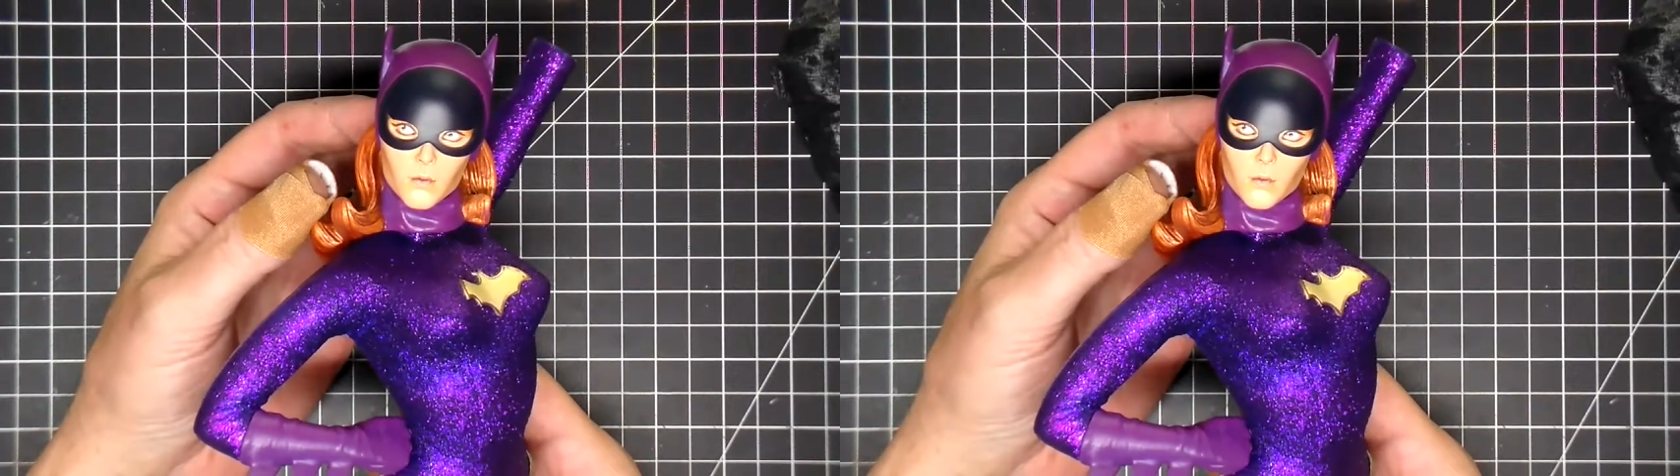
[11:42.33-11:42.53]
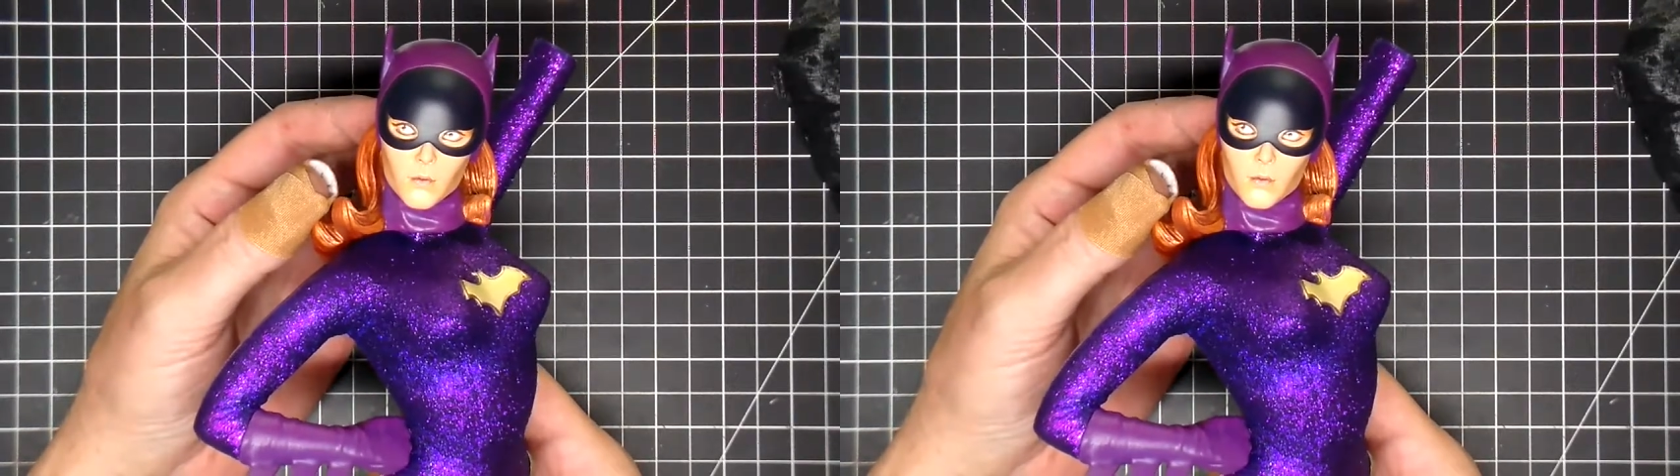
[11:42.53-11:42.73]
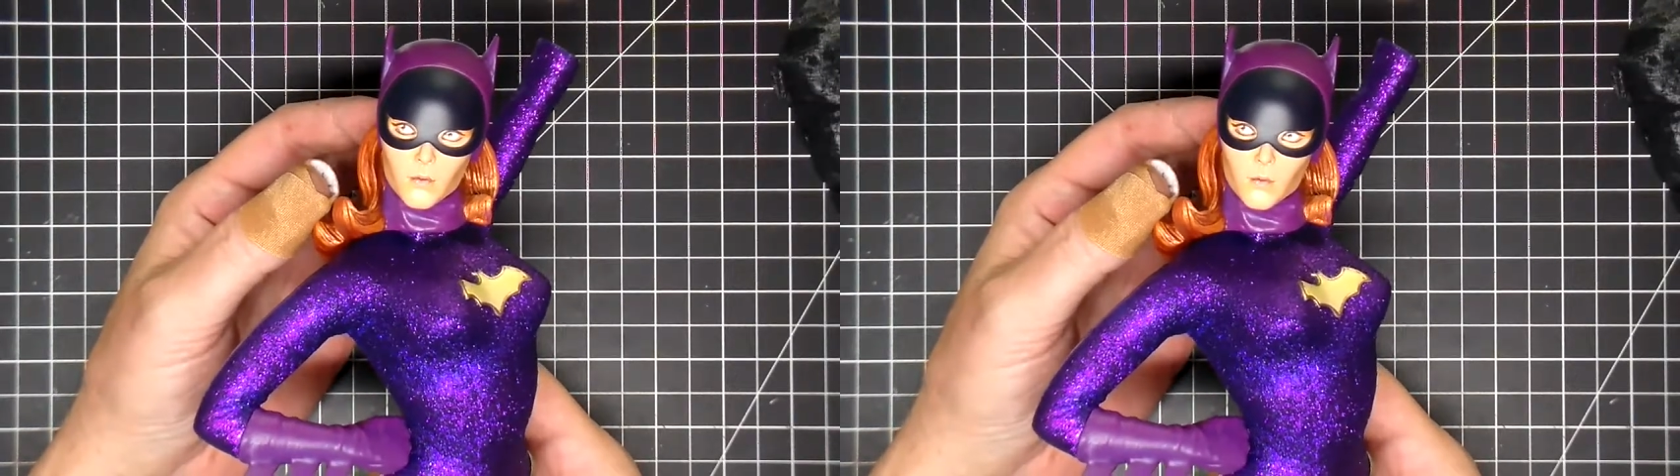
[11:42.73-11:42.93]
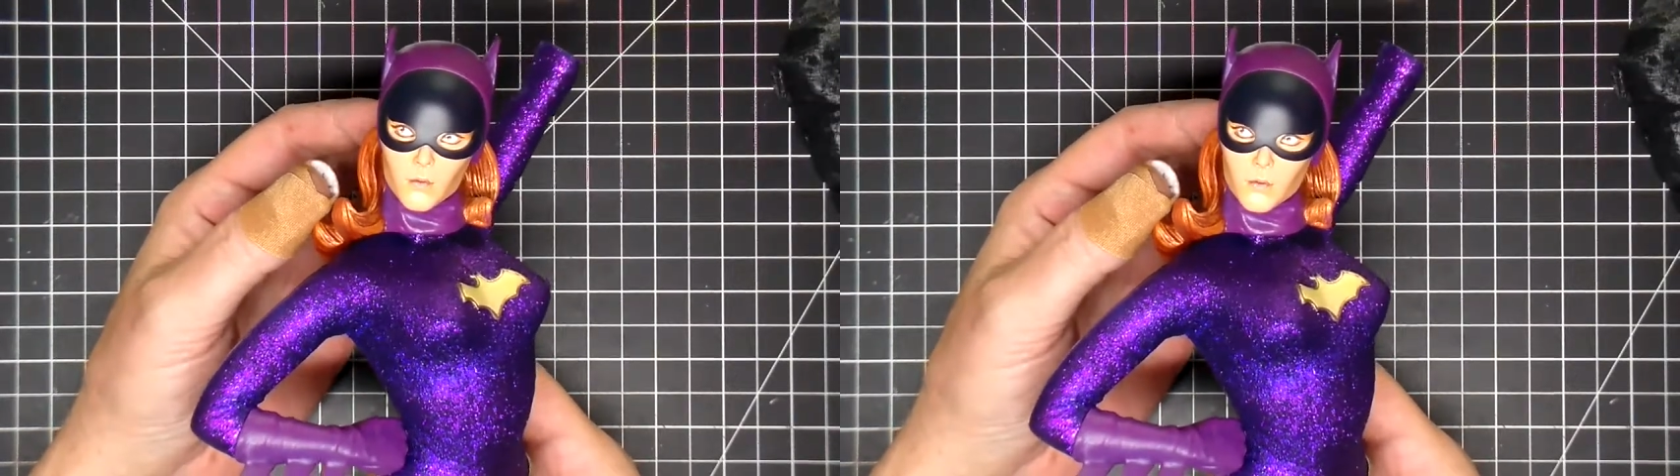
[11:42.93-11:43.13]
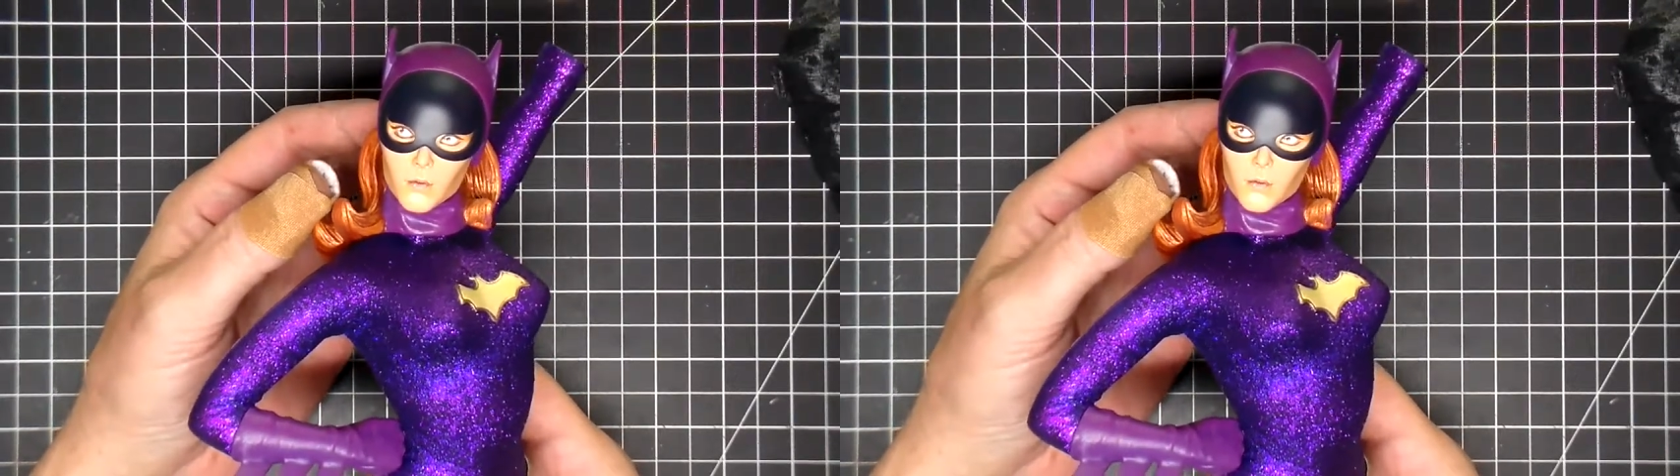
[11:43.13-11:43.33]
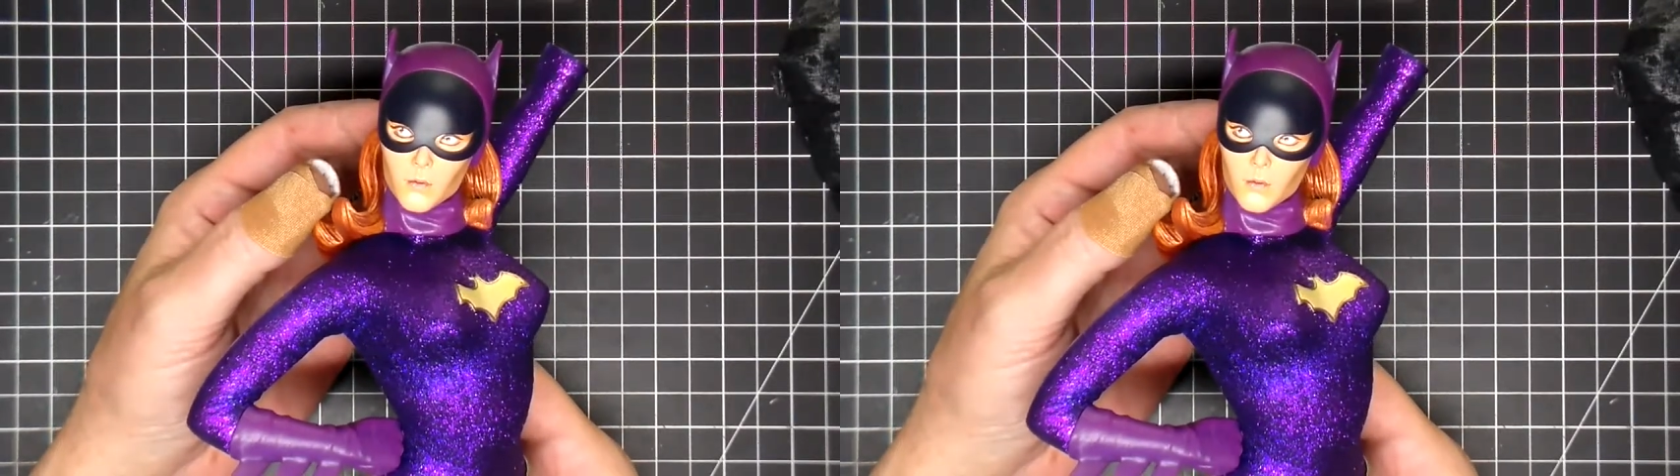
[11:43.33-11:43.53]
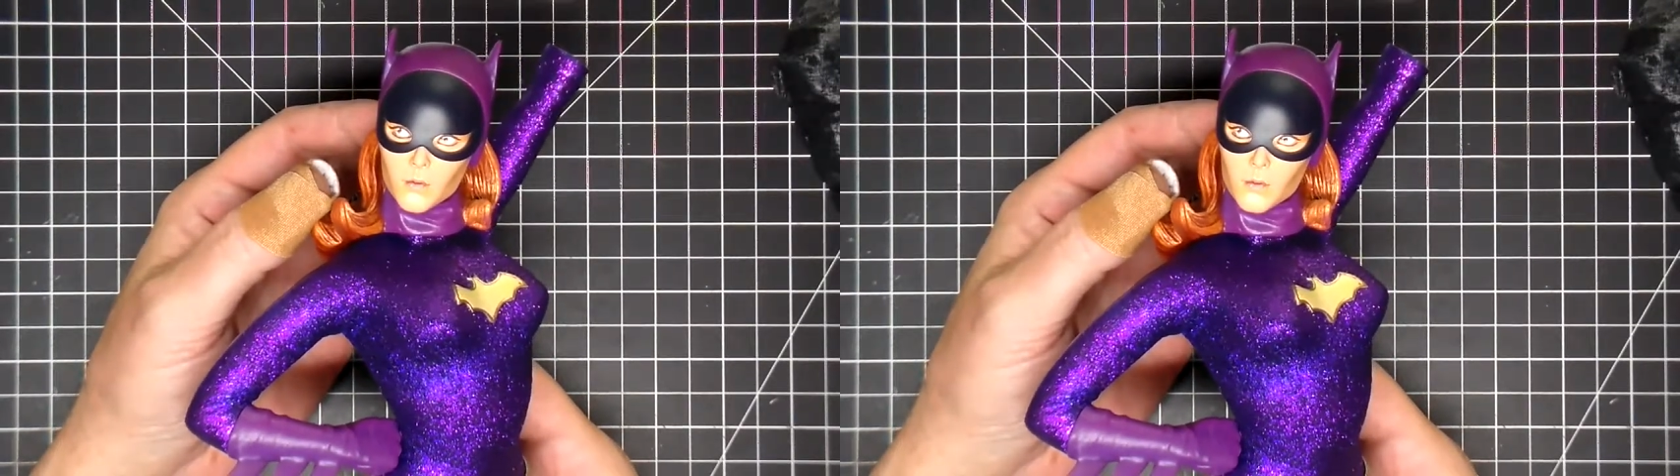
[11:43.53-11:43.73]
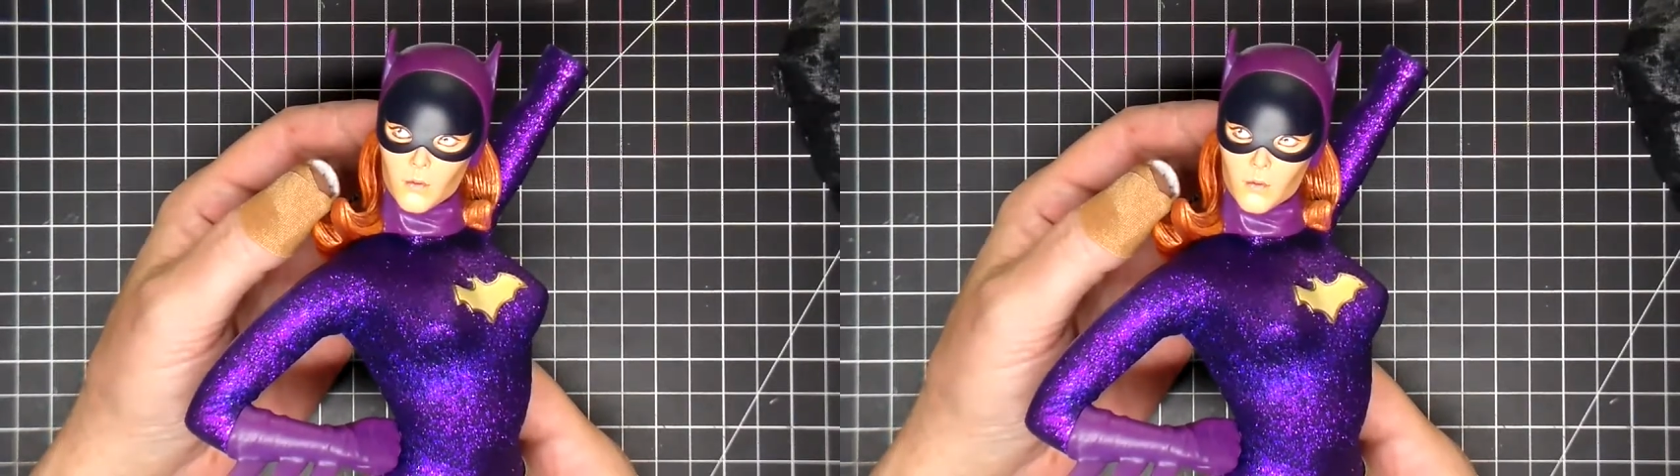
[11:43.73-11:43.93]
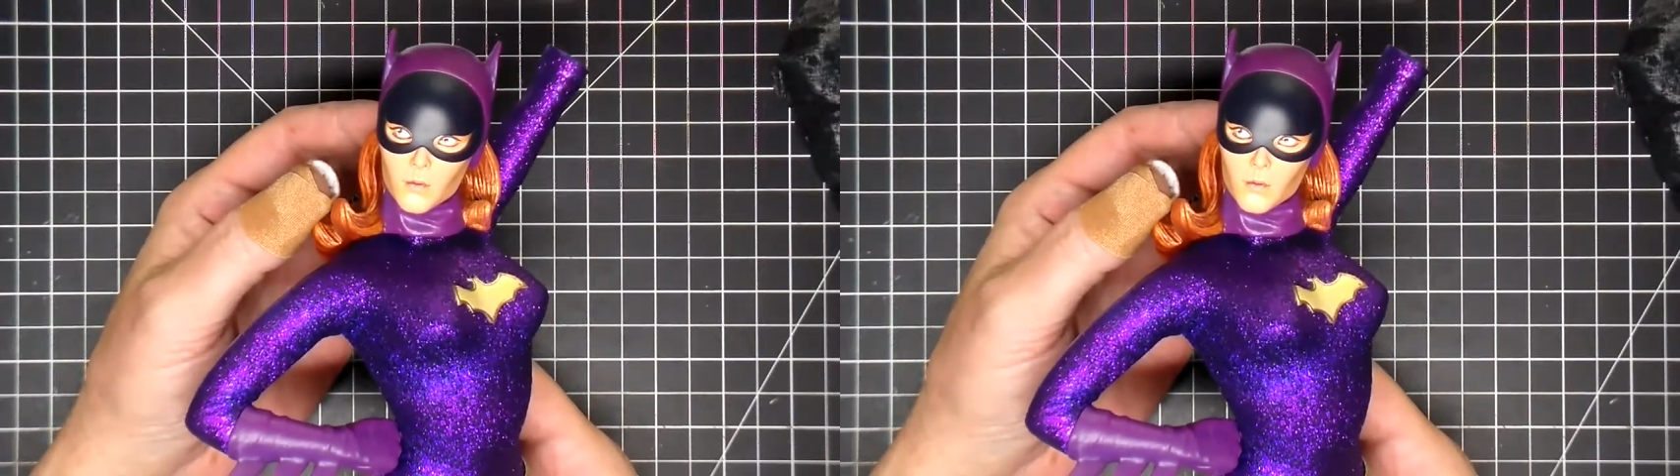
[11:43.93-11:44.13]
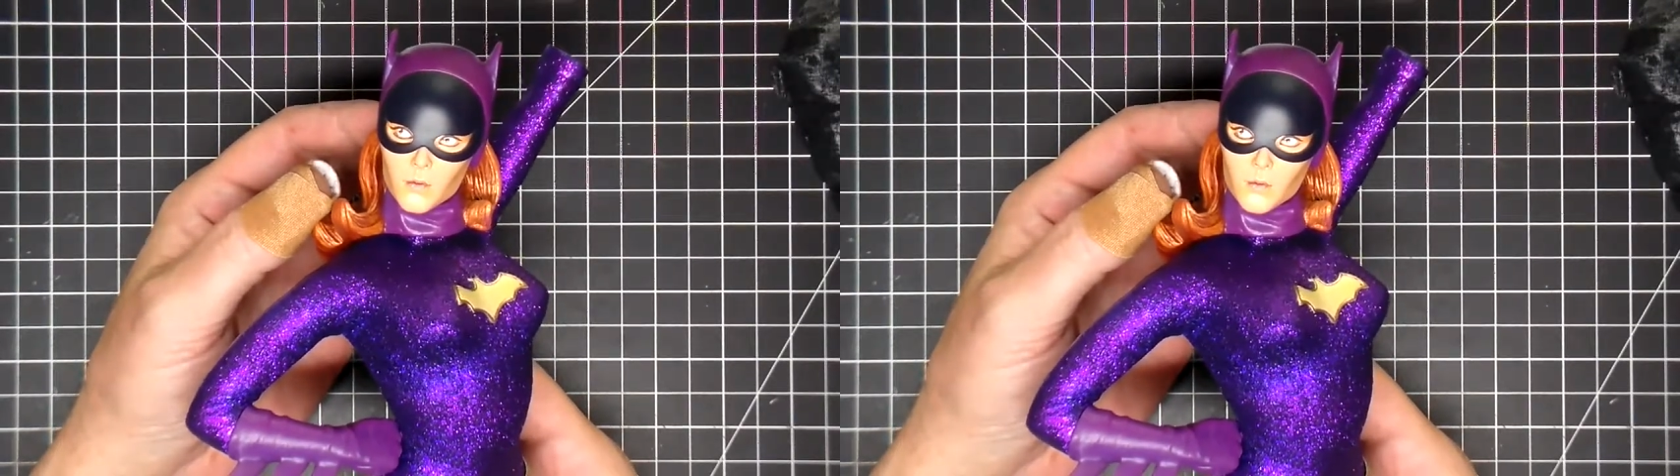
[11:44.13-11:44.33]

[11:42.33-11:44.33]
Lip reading: and thank you for subscribing,